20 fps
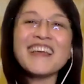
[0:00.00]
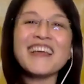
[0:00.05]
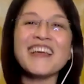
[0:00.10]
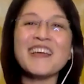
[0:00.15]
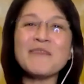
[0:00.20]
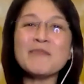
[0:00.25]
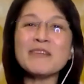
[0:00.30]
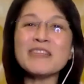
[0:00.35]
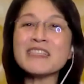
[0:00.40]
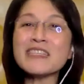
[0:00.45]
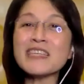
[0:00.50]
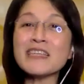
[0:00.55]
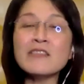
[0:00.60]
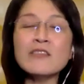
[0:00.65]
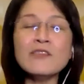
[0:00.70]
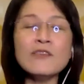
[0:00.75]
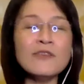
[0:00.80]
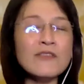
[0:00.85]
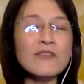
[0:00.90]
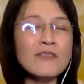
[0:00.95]
But he said,
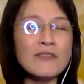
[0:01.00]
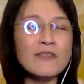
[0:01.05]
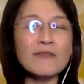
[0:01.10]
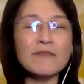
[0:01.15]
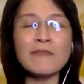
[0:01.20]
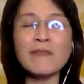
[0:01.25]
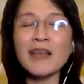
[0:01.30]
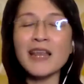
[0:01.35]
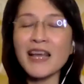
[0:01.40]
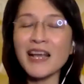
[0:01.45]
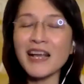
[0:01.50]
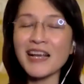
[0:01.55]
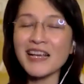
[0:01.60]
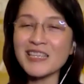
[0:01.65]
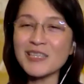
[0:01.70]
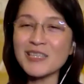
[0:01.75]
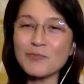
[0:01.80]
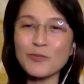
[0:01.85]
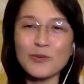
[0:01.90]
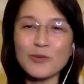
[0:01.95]
"No,
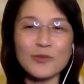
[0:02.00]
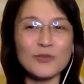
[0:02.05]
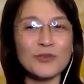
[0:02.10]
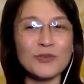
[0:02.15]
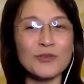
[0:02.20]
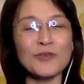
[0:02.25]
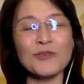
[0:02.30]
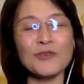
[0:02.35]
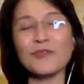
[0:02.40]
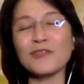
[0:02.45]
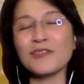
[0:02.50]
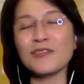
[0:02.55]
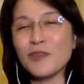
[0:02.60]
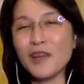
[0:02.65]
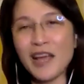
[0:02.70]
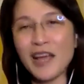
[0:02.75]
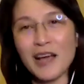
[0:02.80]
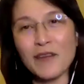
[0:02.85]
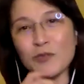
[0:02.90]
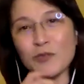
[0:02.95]
malakas po to.
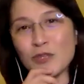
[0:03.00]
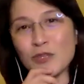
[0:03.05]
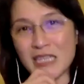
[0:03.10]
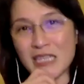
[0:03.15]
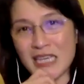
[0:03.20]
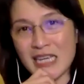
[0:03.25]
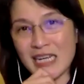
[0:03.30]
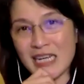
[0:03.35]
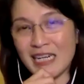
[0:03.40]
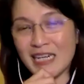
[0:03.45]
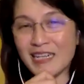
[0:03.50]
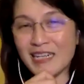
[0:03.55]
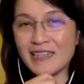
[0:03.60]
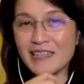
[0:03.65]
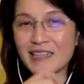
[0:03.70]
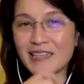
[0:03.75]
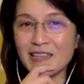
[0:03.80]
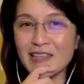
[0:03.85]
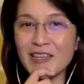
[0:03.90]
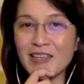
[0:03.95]
You have to see her."
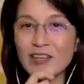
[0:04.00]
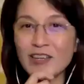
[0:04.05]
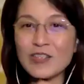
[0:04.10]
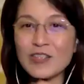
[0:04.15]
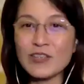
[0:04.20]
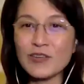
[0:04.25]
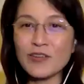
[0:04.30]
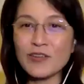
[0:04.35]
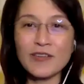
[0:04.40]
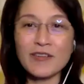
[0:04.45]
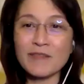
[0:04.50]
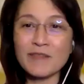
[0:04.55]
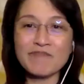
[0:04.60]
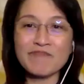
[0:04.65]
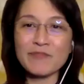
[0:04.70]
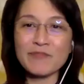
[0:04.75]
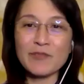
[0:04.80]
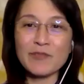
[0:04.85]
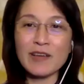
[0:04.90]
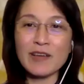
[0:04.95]
So
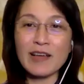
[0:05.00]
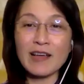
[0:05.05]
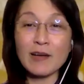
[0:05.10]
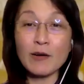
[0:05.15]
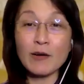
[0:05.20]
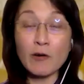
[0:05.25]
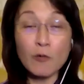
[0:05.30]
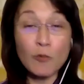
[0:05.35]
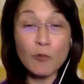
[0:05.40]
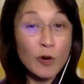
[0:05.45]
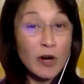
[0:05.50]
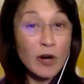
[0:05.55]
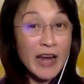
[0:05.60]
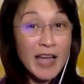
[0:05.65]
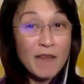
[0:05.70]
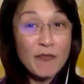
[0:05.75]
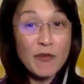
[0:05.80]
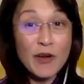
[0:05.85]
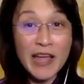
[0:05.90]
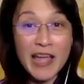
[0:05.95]

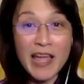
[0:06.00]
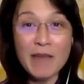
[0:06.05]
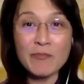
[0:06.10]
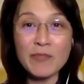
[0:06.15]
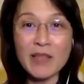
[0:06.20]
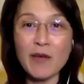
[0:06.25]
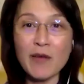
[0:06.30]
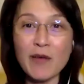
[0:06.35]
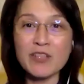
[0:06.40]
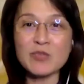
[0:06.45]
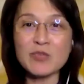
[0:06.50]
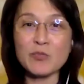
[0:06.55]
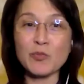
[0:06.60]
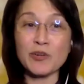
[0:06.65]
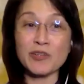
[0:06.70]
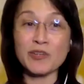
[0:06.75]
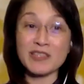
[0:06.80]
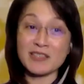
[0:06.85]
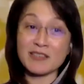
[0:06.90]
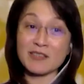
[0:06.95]
wherever I am now in
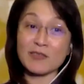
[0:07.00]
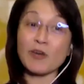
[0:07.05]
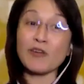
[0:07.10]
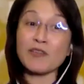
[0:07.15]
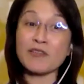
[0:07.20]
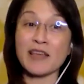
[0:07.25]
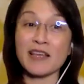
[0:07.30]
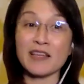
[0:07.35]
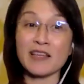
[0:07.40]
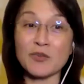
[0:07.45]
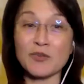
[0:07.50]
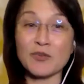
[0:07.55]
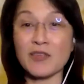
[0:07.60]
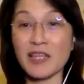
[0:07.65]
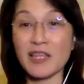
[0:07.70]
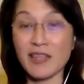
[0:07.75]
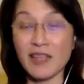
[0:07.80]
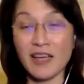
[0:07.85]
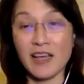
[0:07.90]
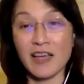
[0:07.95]
sports, all thanks to
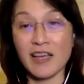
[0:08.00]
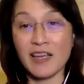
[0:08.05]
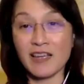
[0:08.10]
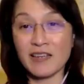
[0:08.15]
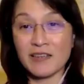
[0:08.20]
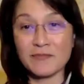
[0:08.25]
that guy.